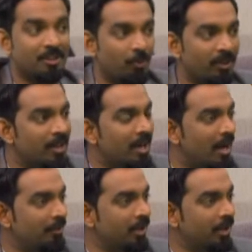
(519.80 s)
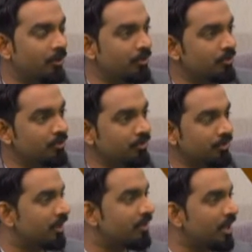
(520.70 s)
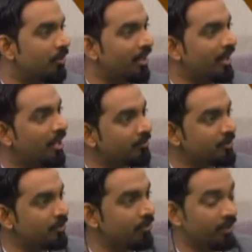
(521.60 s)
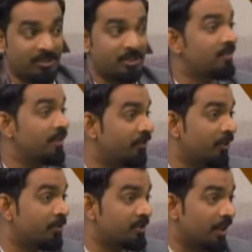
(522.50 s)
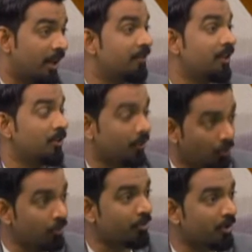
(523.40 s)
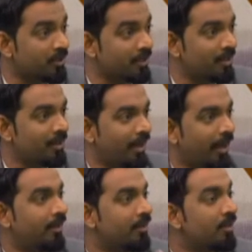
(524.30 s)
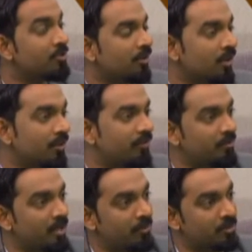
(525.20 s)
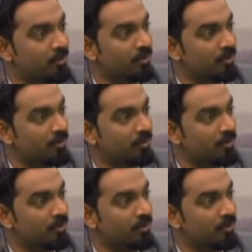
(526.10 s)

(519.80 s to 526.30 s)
with. I mean, could you tell us how that helped you just foremost elevate your own product and the things you learned from them as well?